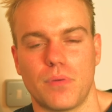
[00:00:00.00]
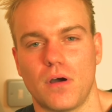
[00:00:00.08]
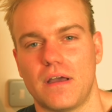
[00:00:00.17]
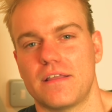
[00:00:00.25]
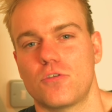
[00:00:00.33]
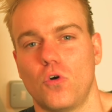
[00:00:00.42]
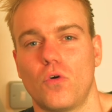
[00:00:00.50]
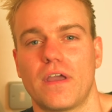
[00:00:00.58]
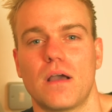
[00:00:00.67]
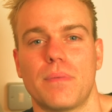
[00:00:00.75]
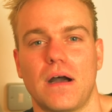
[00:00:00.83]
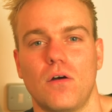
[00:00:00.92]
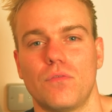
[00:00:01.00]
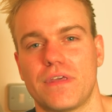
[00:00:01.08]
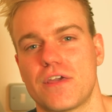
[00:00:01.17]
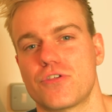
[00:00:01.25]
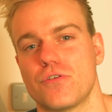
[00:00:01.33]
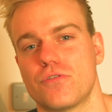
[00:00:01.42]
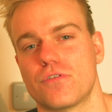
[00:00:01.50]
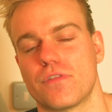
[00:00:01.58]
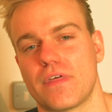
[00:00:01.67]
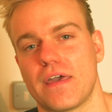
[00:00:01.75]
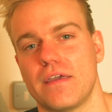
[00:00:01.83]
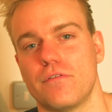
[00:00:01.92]
by talking about the issues
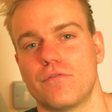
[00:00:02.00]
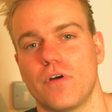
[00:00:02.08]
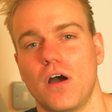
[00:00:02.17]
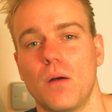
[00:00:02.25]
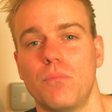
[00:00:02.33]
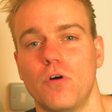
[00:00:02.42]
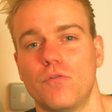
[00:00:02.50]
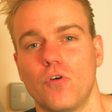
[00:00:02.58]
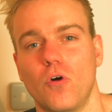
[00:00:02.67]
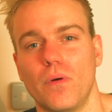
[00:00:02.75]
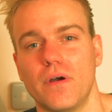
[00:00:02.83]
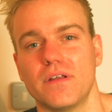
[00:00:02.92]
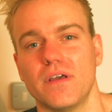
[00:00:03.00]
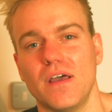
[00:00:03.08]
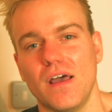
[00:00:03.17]
that they've put forward.